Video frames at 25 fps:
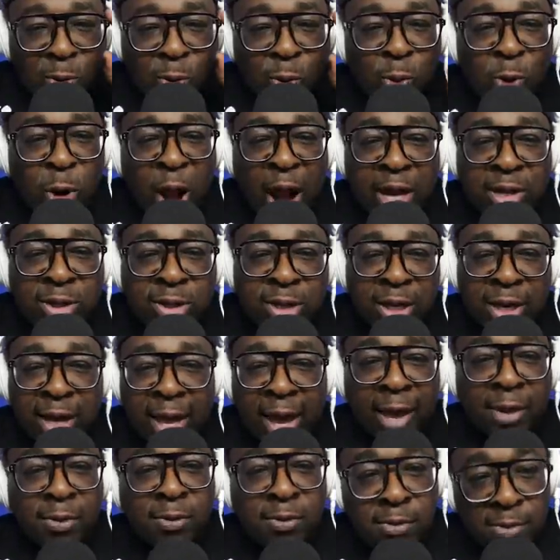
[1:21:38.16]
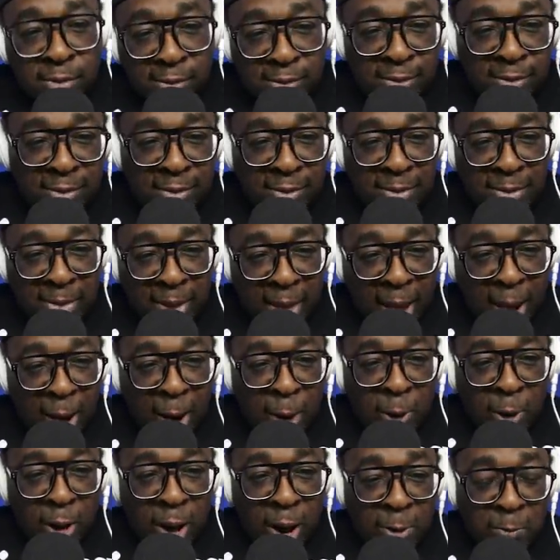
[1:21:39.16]
Rides Again.
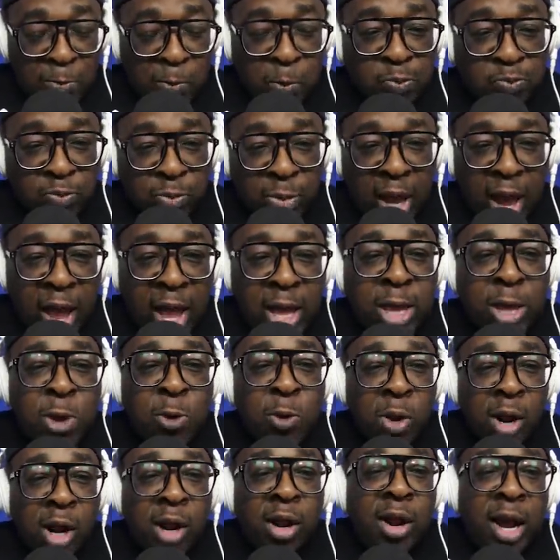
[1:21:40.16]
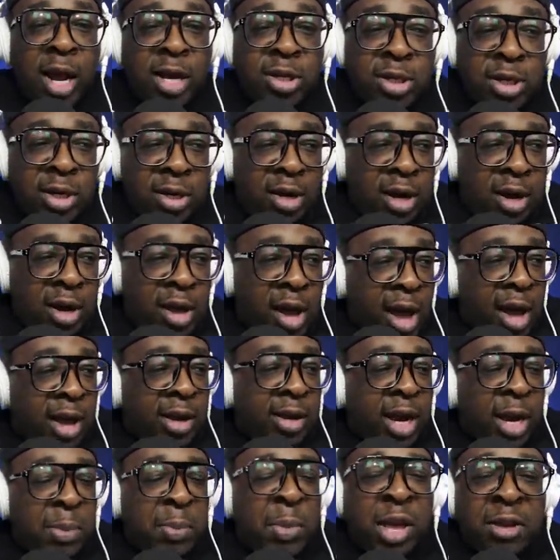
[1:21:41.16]
All right. And you were clashing a
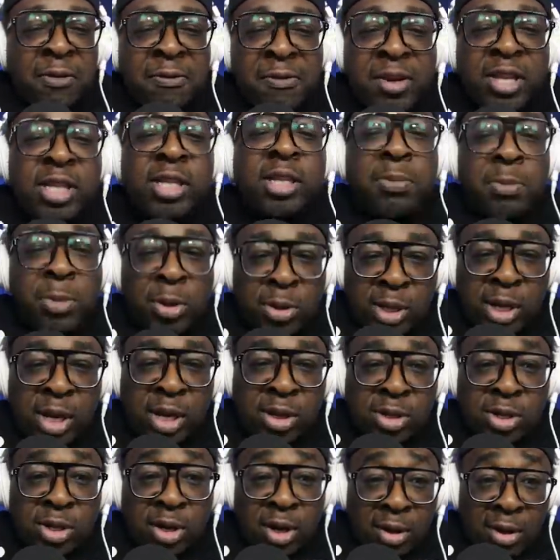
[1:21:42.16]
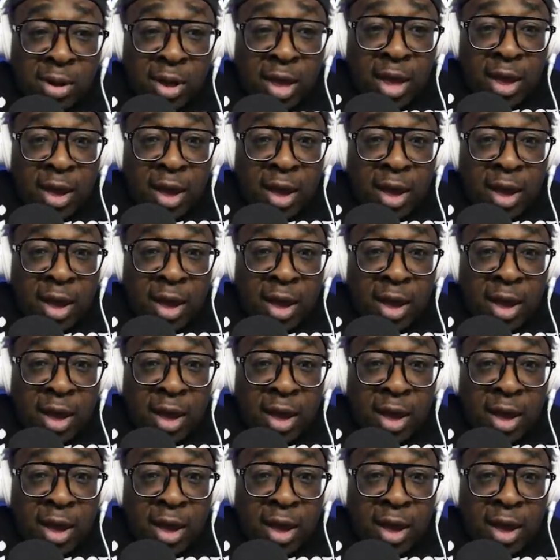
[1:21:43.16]
guy named Invincible Ninja.